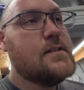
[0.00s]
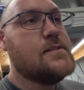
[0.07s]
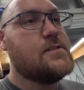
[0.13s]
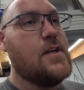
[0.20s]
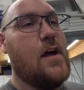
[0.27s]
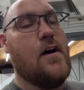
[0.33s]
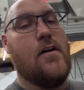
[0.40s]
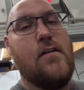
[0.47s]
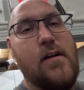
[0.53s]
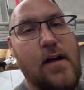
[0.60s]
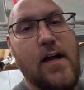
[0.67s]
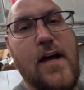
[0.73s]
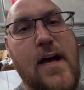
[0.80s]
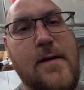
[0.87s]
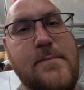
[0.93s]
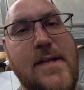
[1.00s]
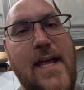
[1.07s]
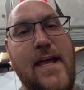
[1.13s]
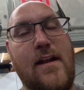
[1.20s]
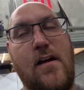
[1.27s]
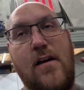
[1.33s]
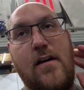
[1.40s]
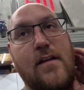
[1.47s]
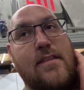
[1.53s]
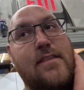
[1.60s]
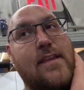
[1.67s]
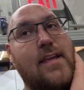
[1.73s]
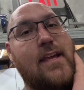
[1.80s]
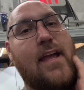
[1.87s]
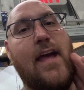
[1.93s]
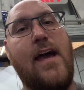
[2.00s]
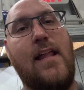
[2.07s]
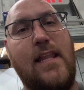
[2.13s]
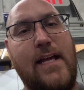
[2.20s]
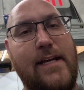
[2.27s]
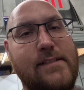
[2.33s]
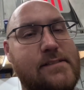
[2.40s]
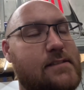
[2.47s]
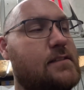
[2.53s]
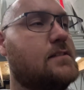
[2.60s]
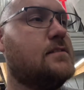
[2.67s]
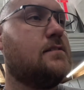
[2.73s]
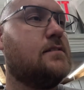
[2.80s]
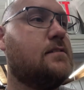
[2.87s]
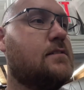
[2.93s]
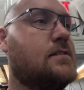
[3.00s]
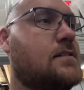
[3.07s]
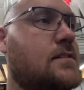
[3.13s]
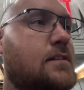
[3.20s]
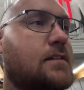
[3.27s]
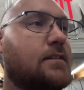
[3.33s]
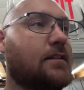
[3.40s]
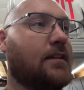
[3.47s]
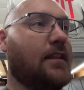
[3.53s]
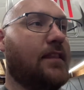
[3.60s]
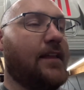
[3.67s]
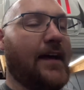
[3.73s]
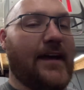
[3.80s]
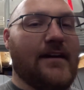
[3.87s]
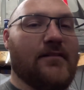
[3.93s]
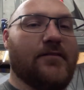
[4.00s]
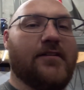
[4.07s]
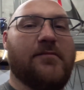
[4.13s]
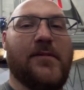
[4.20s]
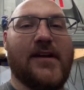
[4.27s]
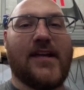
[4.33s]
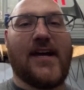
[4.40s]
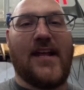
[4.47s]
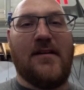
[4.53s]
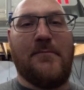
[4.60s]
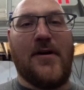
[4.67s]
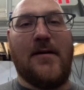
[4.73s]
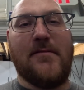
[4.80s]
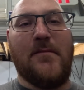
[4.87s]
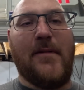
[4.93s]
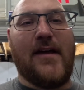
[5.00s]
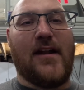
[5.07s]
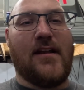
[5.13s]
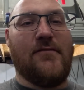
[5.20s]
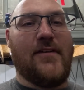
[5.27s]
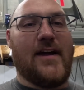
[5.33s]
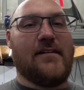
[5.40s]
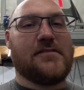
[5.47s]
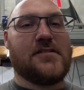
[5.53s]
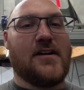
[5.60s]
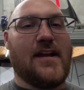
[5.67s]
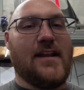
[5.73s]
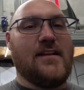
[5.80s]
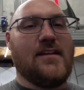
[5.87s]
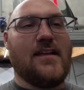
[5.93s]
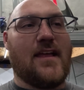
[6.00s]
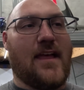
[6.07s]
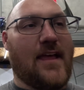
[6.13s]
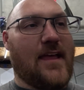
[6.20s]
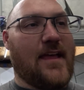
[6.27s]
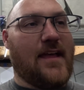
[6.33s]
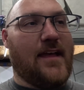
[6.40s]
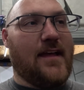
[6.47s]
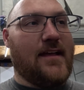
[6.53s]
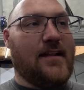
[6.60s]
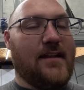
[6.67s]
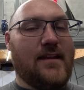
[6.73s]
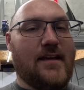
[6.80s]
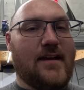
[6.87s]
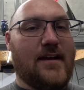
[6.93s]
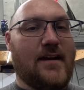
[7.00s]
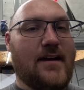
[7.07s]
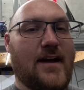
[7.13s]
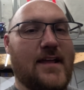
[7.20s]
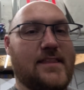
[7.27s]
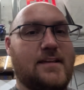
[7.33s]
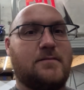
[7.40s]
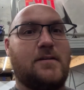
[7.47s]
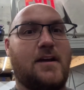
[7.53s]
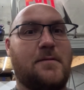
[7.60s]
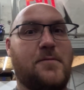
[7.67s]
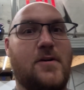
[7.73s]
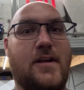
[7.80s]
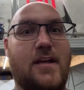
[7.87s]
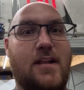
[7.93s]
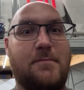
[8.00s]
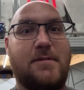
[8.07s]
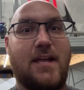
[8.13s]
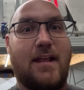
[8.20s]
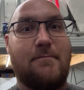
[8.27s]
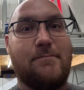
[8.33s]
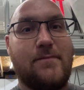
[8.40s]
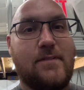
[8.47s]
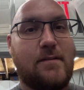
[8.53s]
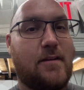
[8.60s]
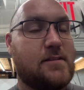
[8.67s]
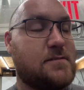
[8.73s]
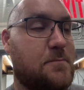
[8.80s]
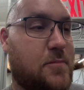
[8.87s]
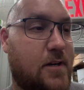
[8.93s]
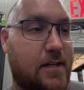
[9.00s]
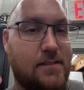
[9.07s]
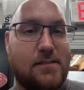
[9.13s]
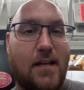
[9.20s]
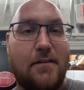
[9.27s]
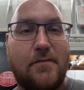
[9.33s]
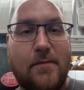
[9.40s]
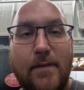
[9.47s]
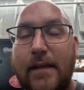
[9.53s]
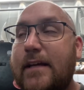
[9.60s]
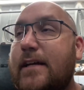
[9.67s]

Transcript: So, update on the LS that we've been kind of bummed about on the valve train, and I think we got a pretty good update. I think we got some pretty good stuff.